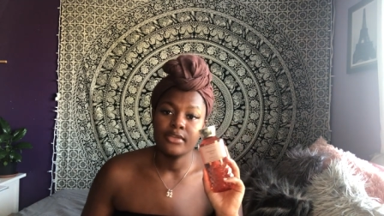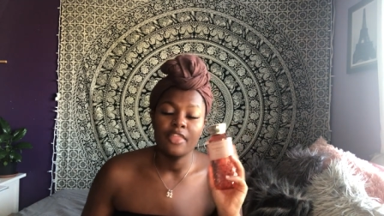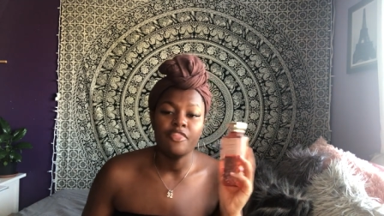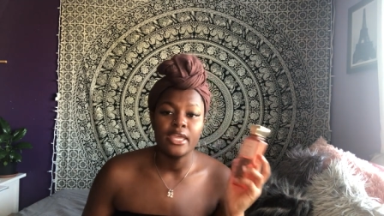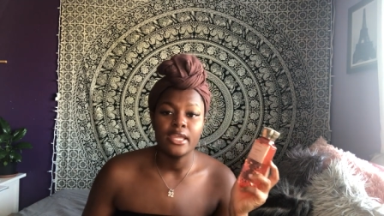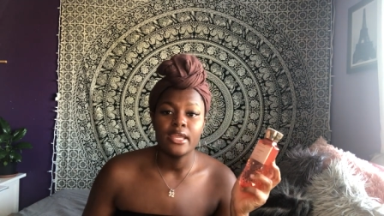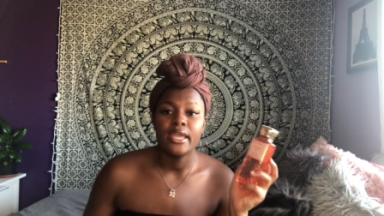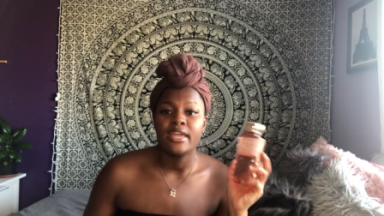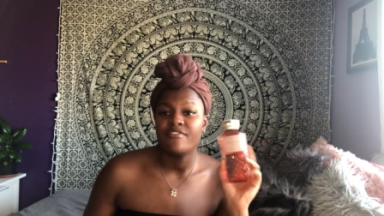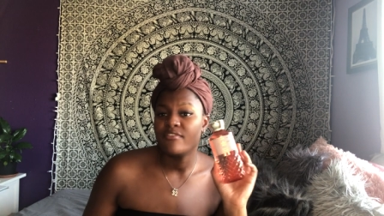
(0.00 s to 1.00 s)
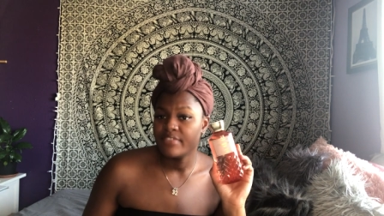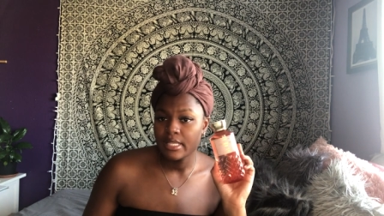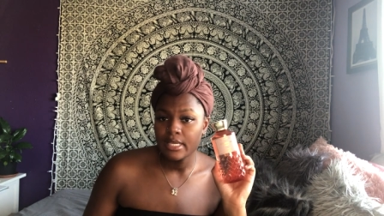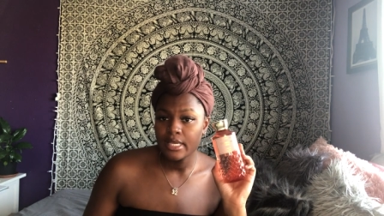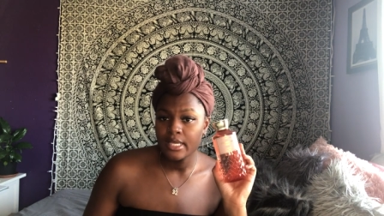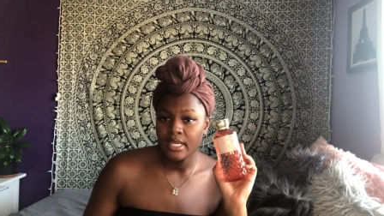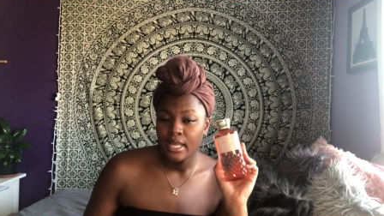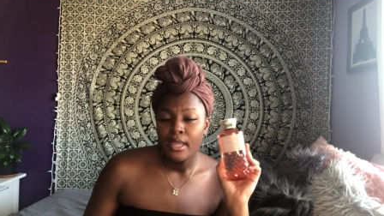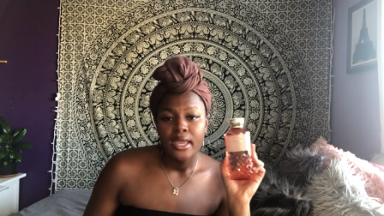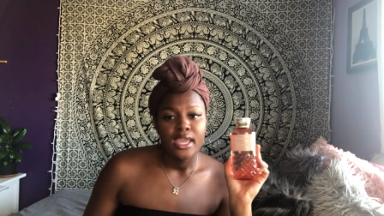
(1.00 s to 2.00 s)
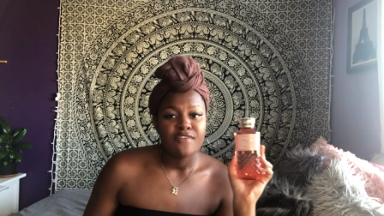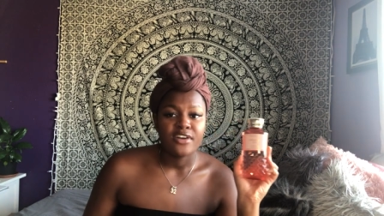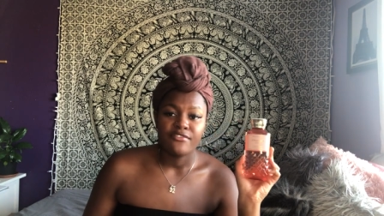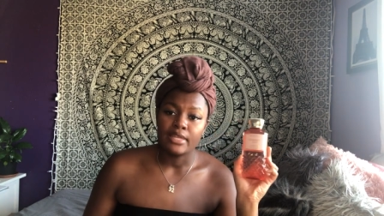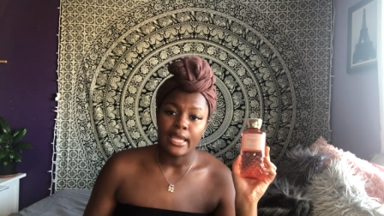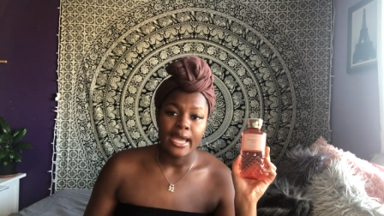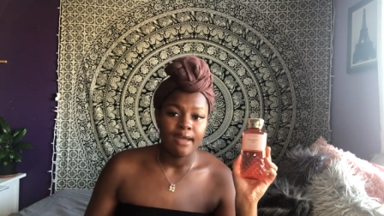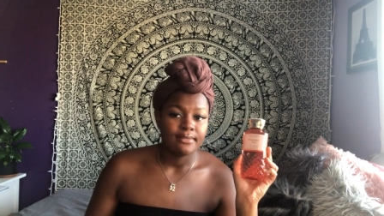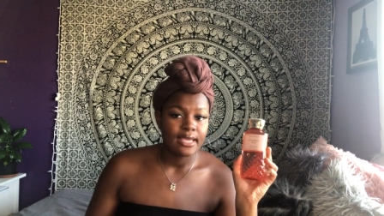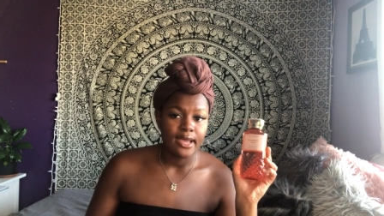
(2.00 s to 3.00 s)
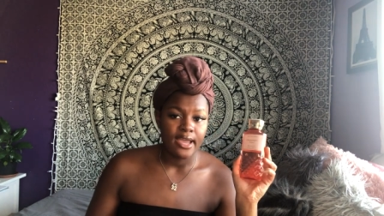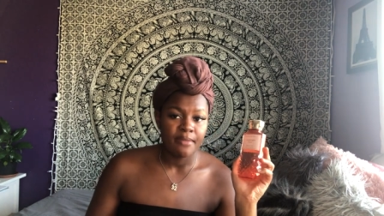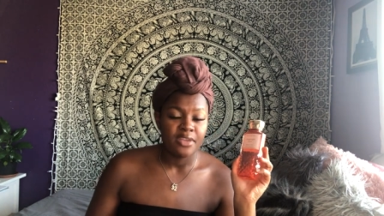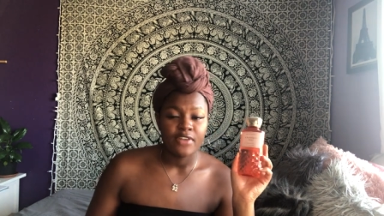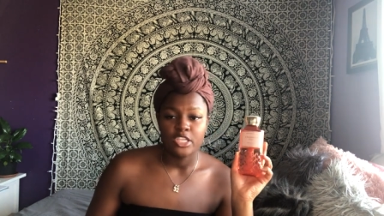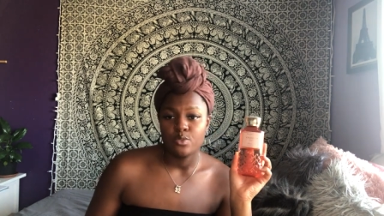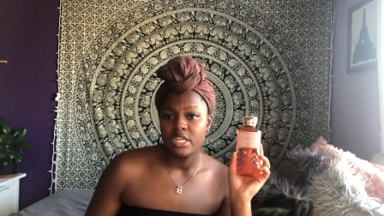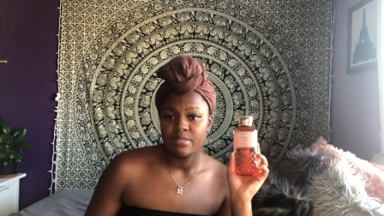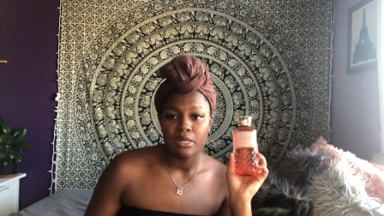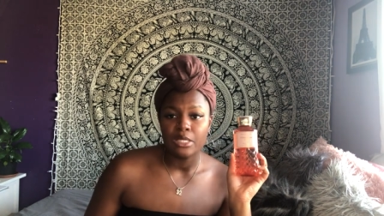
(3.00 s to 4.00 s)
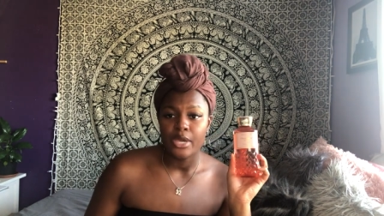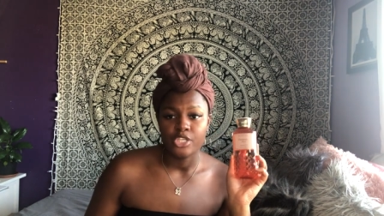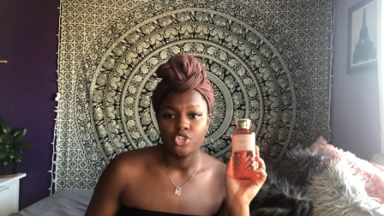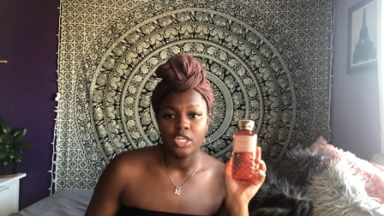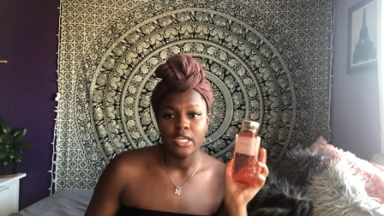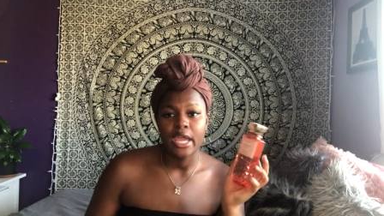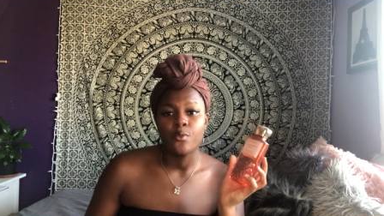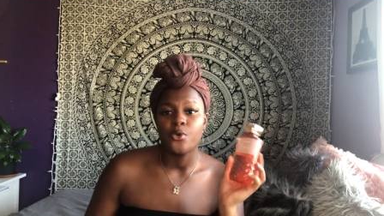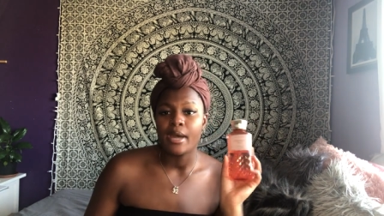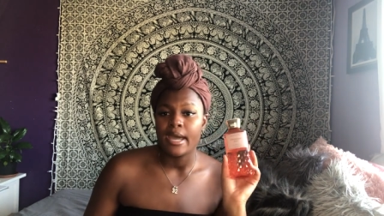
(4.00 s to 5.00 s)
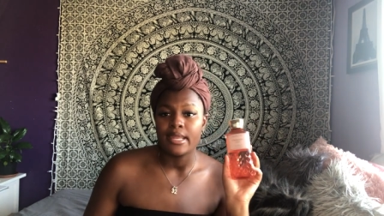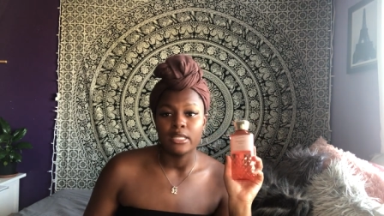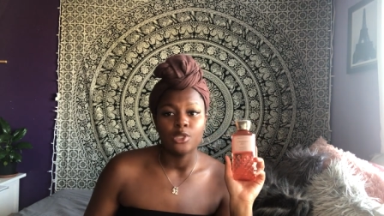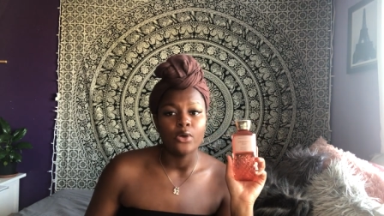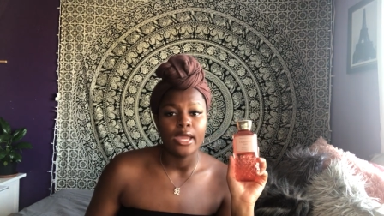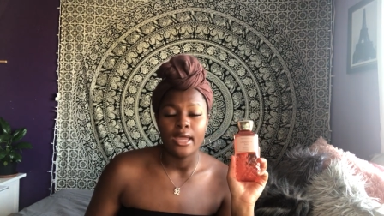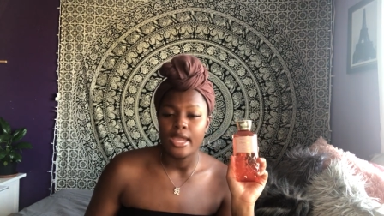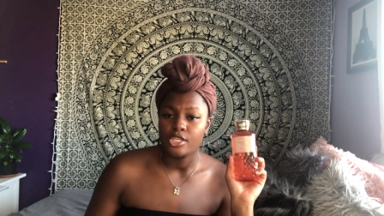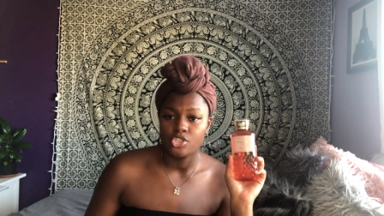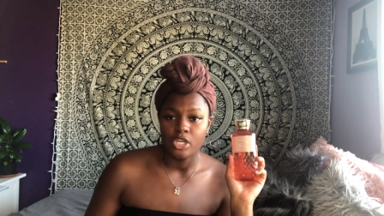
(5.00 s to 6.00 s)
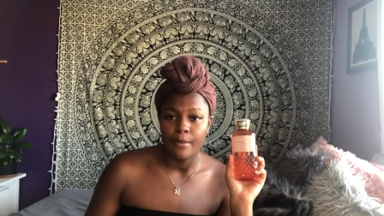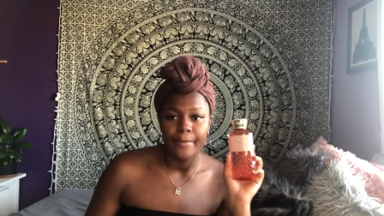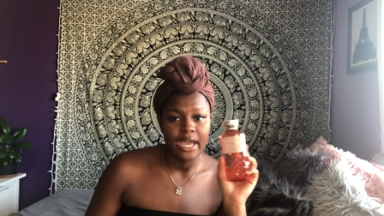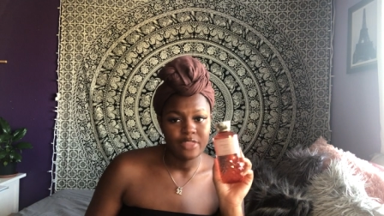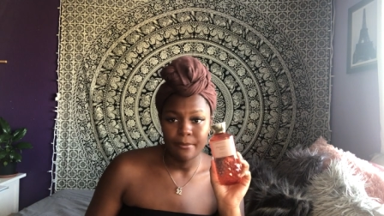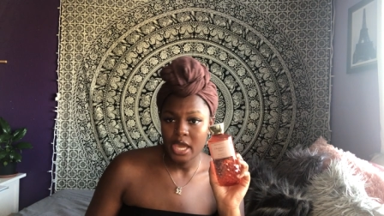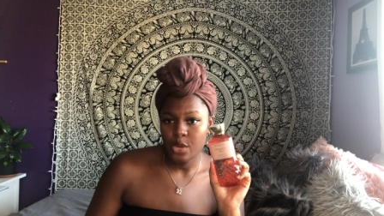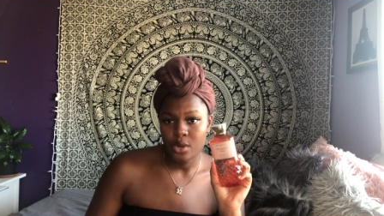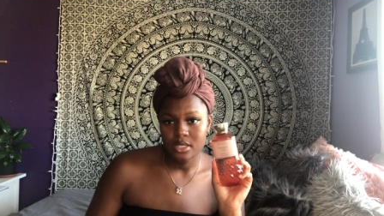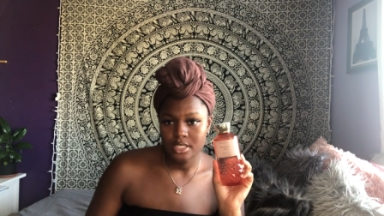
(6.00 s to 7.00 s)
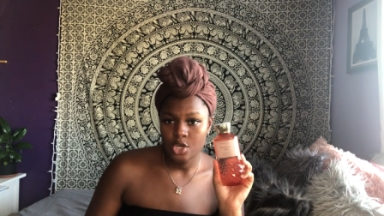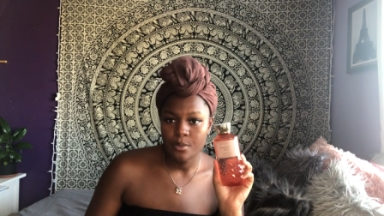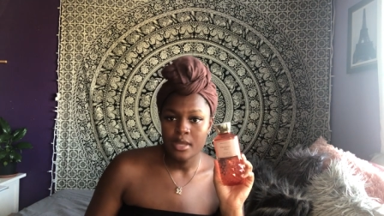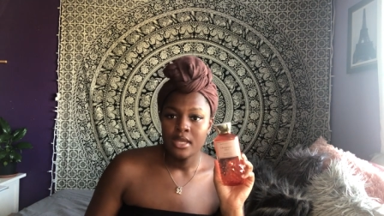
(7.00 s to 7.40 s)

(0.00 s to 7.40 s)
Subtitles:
And then if I'm feeling good, if I feel like I have time, if I just want to smell a little extra good, I will add in a little extra Bath and Body Works soap.